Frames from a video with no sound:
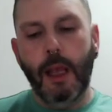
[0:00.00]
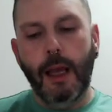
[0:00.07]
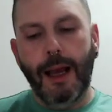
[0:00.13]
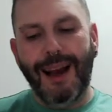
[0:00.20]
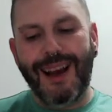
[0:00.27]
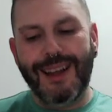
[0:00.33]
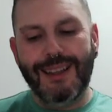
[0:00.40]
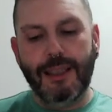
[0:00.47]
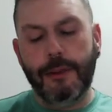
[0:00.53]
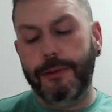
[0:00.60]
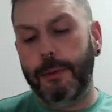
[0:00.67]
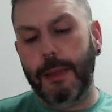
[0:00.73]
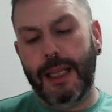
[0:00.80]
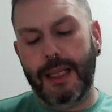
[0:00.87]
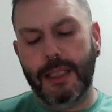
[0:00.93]
And for
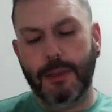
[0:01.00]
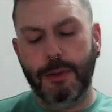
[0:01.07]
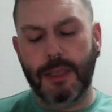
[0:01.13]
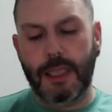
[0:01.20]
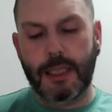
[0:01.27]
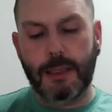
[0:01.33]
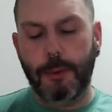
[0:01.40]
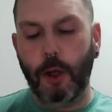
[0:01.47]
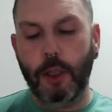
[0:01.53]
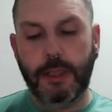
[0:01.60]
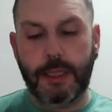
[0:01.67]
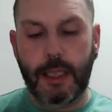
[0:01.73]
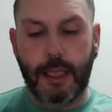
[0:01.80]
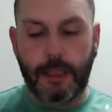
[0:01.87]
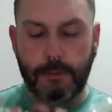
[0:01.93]
me, this was
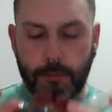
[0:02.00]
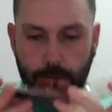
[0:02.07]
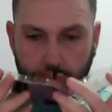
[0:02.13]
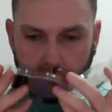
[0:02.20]
disappointing.